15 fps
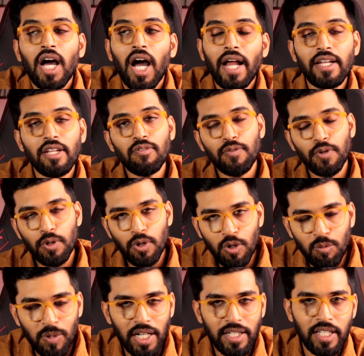And if you
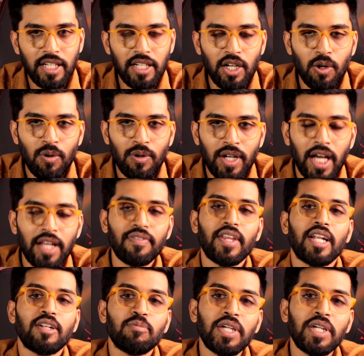know multi-cloud, and that